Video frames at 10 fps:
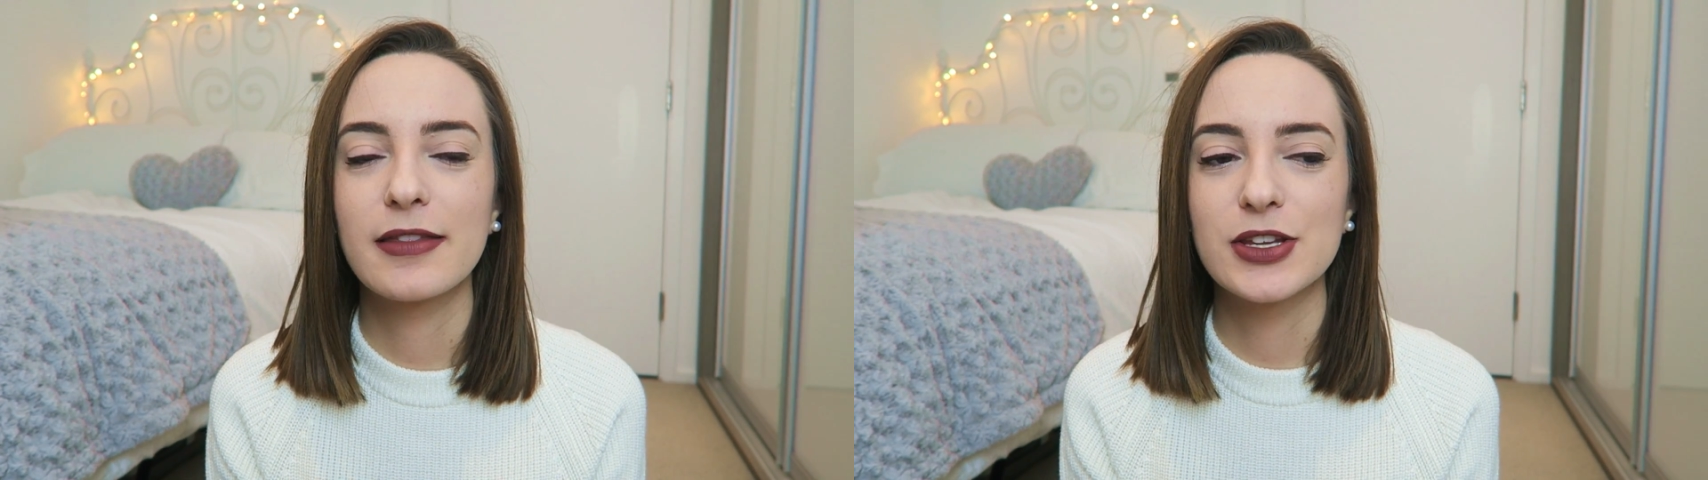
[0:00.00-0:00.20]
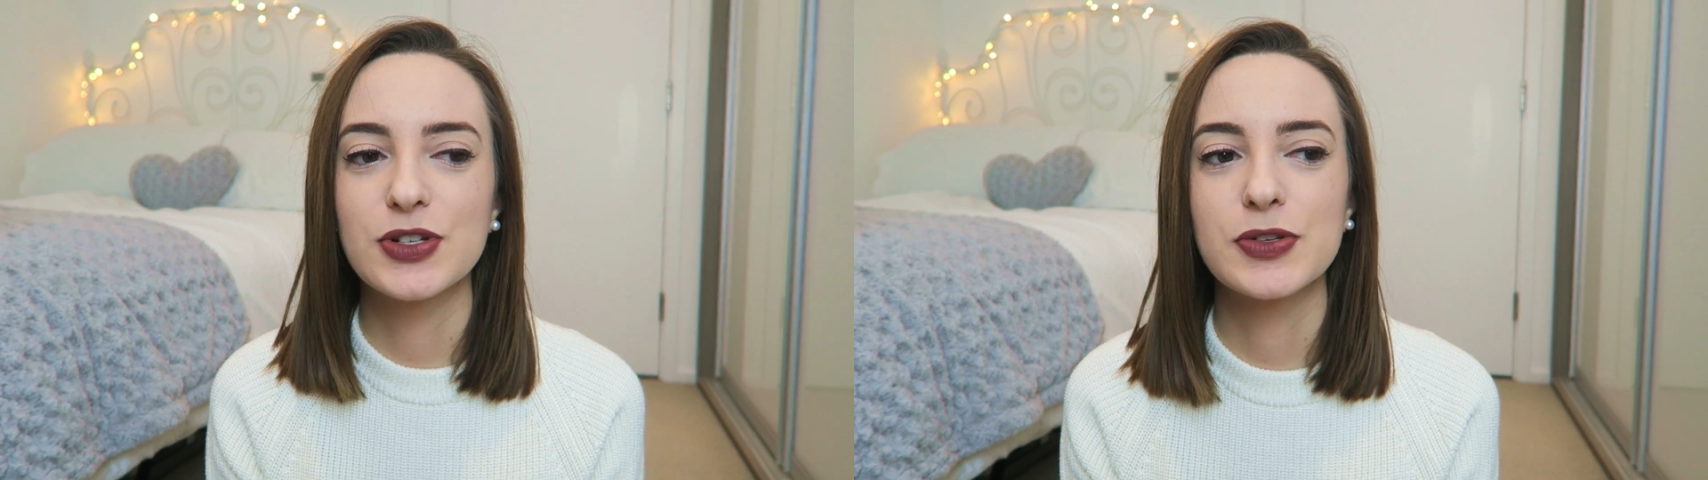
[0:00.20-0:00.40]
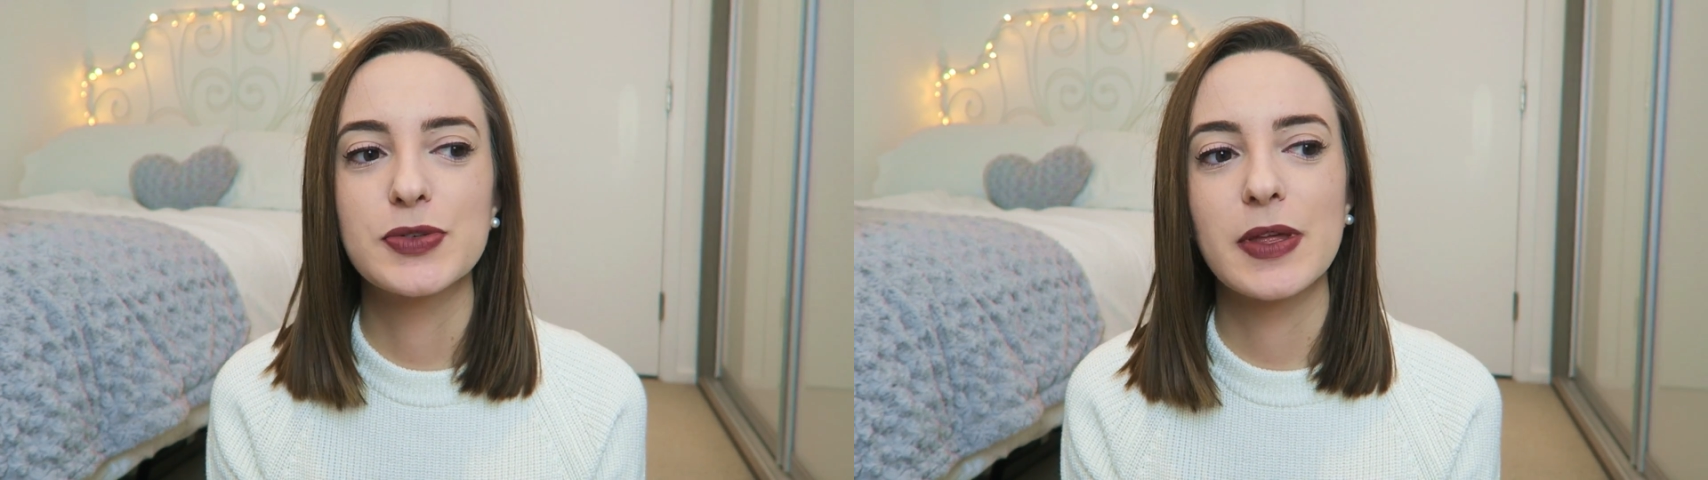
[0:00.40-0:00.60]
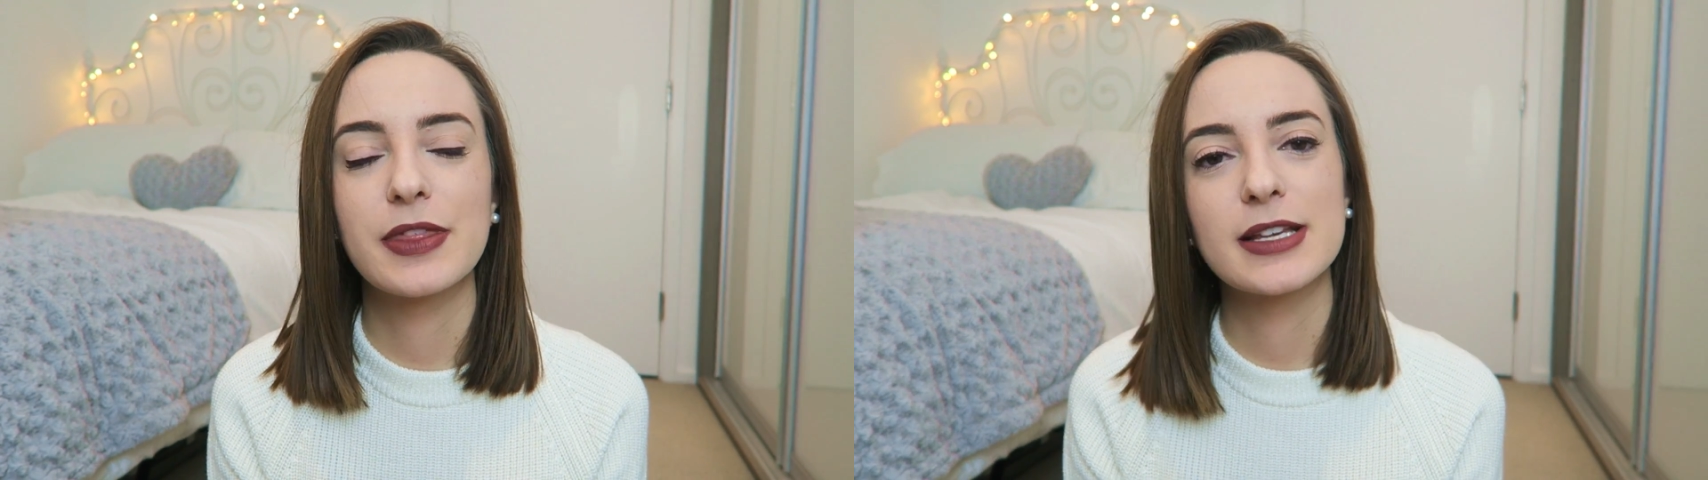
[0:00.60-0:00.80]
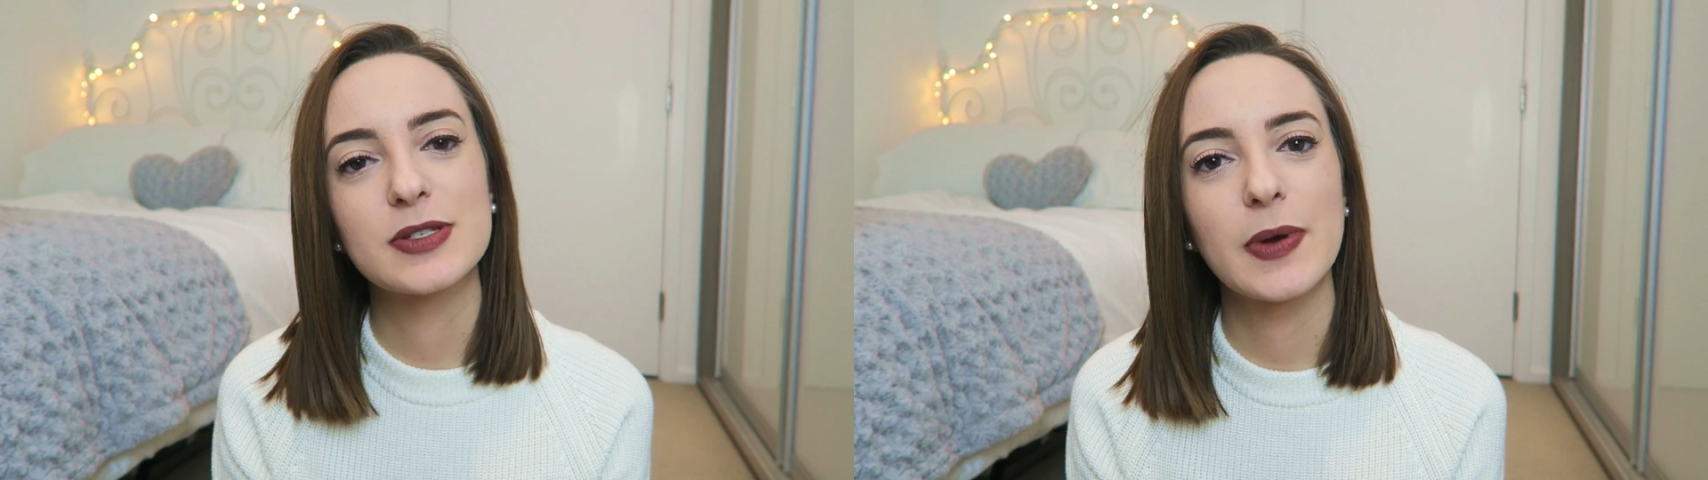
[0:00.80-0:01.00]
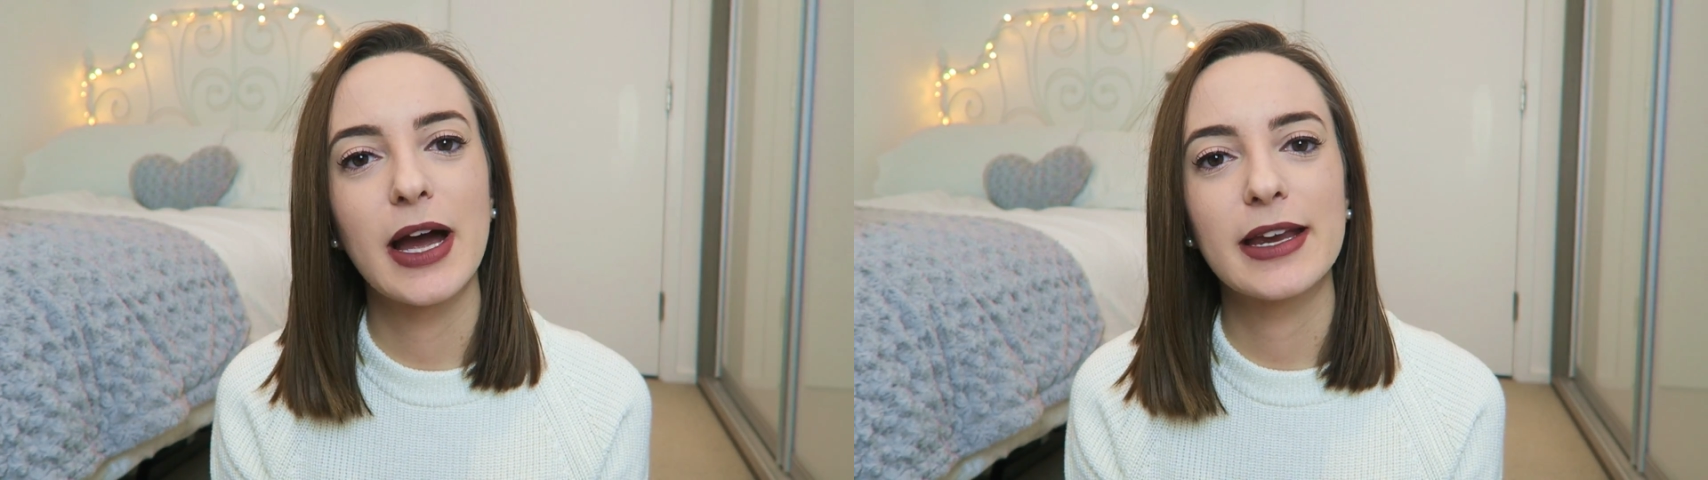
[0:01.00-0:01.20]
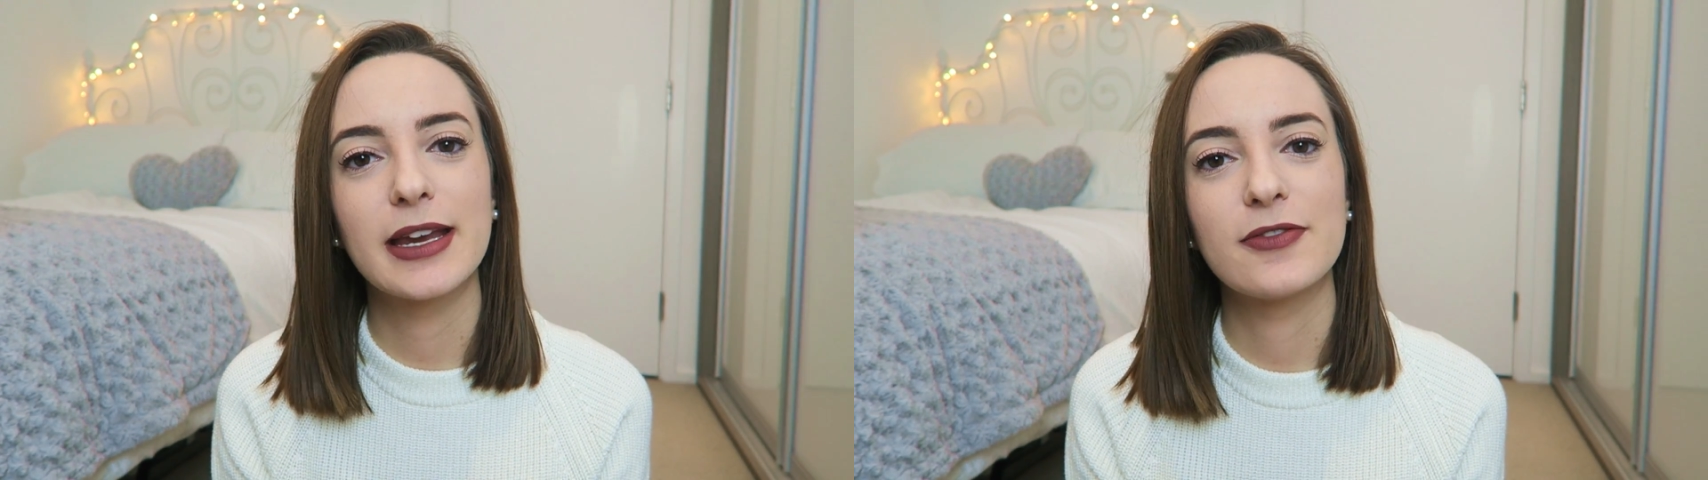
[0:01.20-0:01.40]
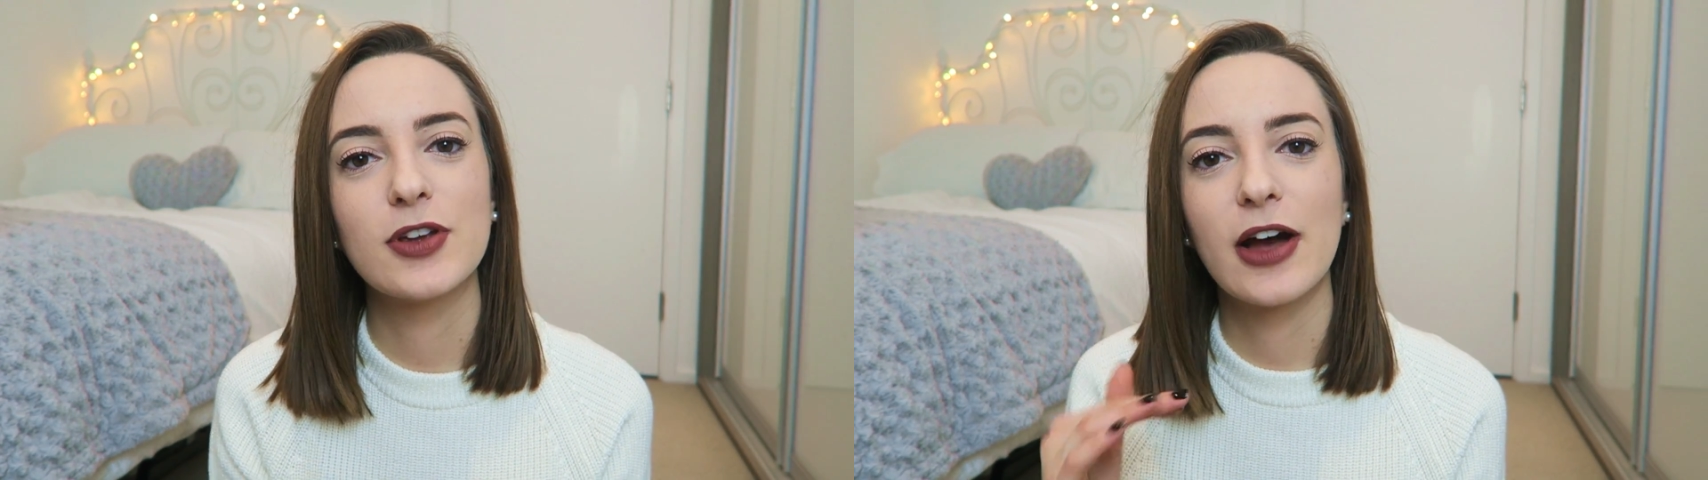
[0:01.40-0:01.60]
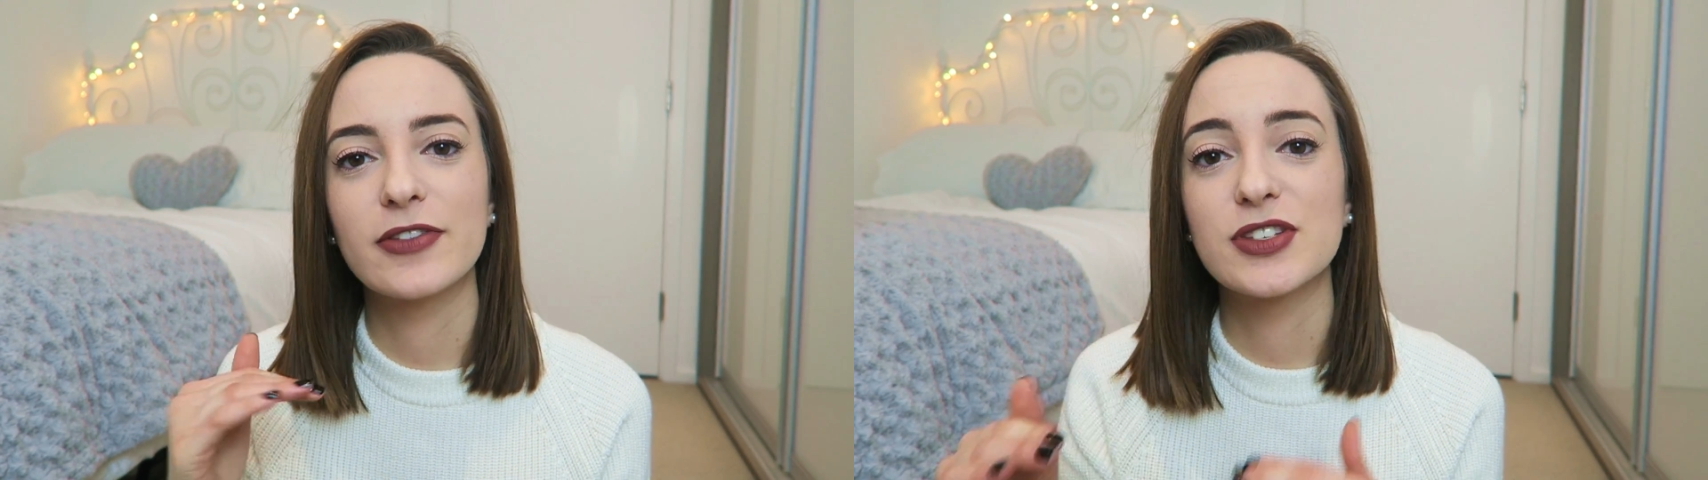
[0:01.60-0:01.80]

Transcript: that you're doing things right if you have